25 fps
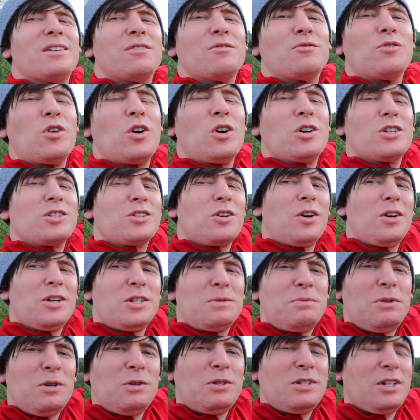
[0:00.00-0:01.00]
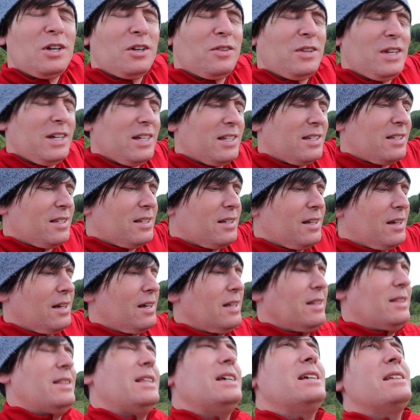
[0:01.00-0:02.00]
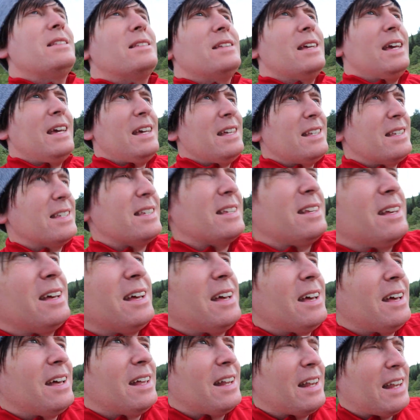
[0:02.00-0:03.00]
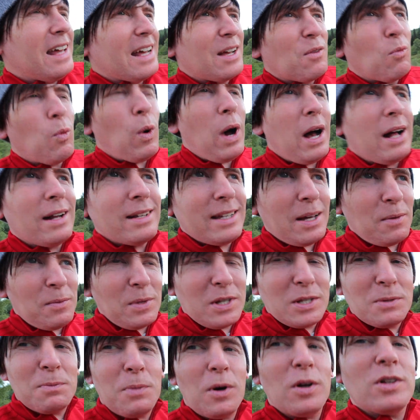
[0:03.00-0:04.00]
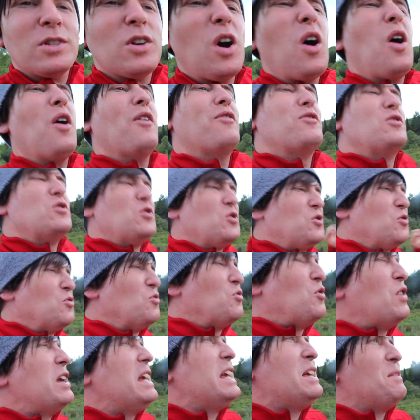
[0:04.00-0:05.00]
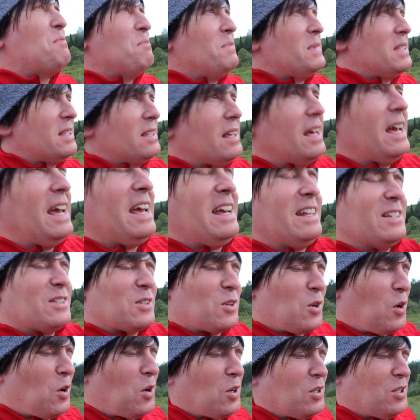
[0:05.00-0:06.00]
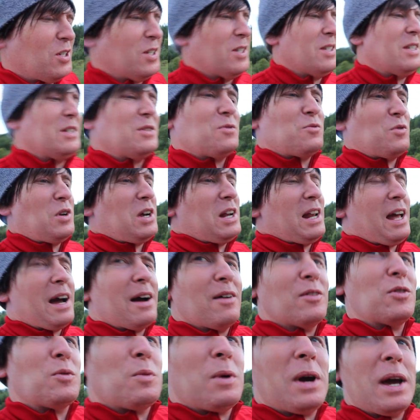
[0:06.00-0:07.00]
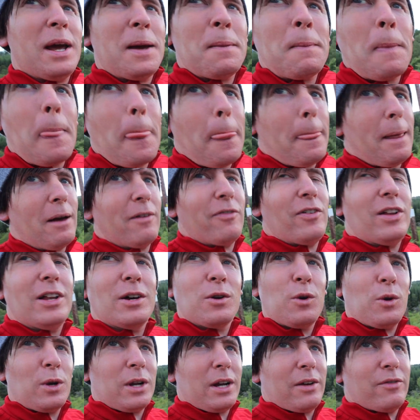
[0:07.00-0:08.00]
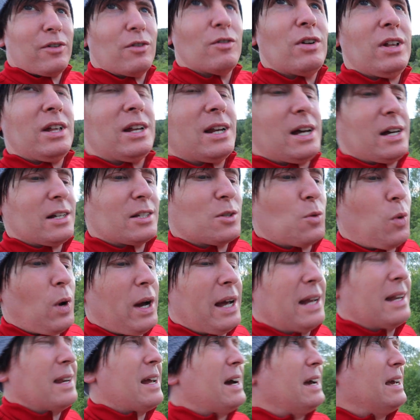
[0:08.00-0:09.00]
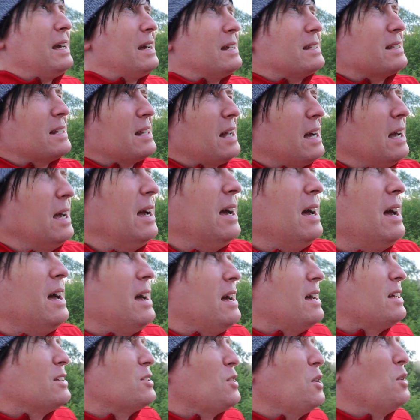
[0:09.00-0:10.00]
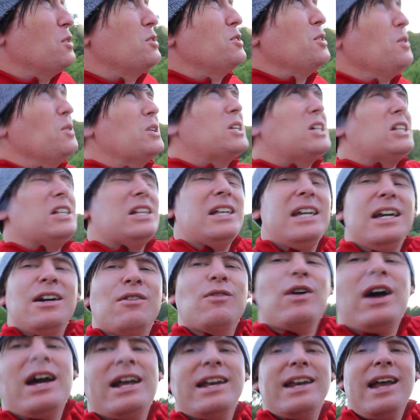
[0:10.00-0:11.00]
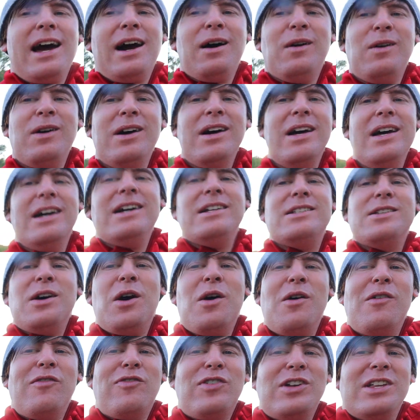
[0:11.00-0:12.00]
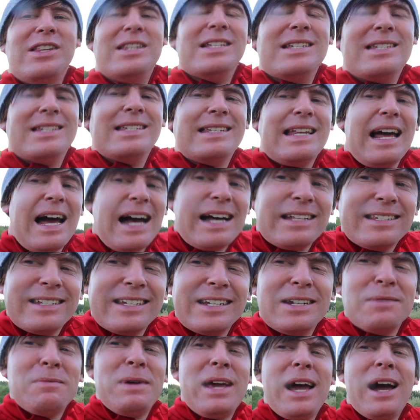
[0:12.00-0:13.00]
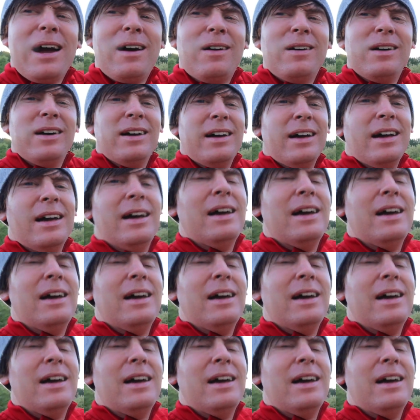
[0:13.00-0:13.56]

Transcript: Raw Scottish beauty on this. This is like wild camping spots of dreams. It's gorgeous. It's really out of the way. I feel like we're going to have a really nice quiet night here tonight. It's also clear right now, so hopefully the stars are going to be out